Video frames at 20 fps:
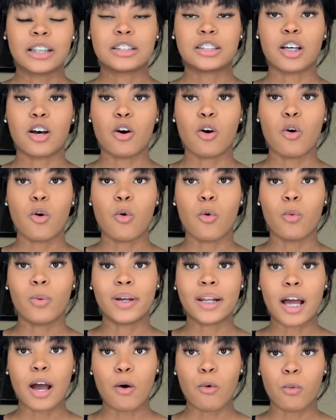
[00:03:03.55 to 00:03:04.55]
So
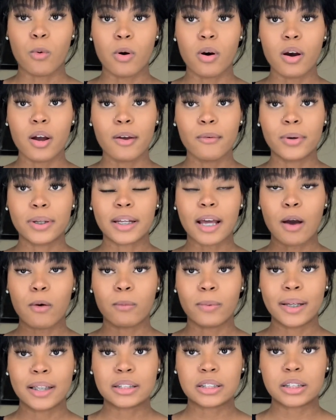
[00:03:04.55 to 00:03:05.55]
what I wore when I
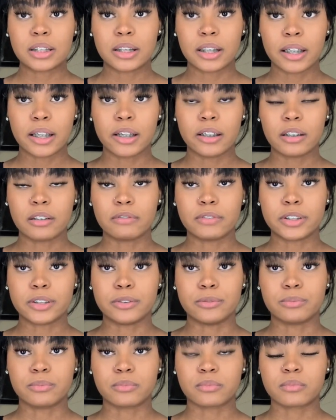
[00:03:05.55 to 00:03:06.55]
went to the
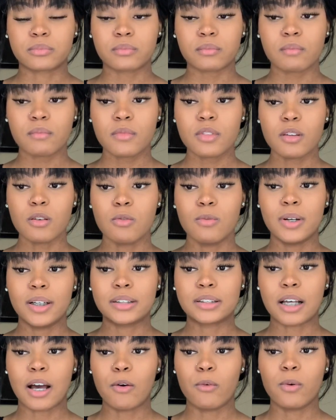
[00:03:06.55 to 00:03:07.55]
interview
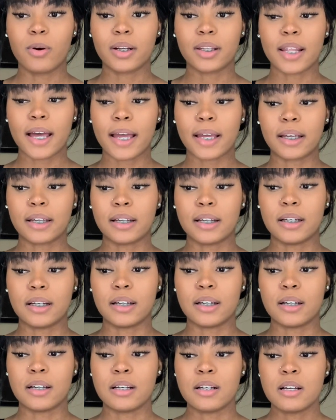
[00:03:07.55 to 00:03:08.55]
was I wore like
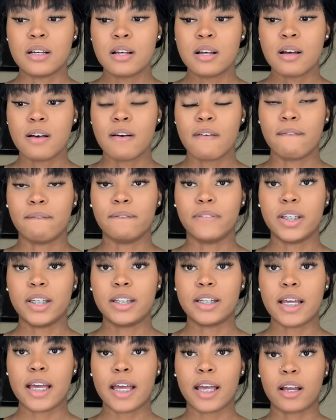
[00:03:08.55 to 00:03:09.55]
a
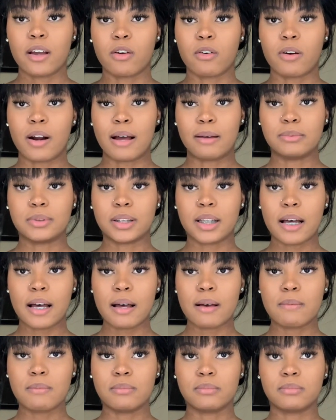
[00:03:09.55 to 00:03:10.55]
V-neck crop
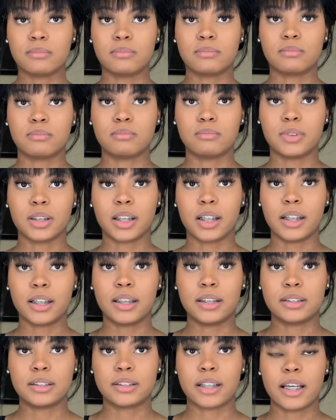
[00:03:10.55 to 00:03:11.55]
top,
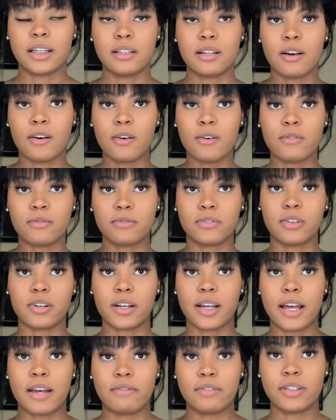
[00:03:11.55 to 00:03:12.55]
because they known for
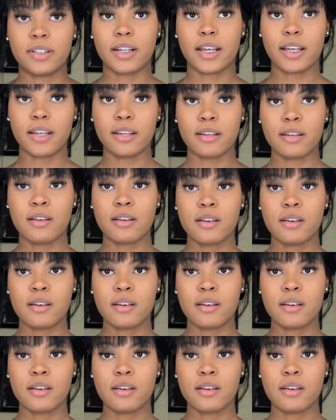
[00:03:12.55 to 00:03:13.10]
having their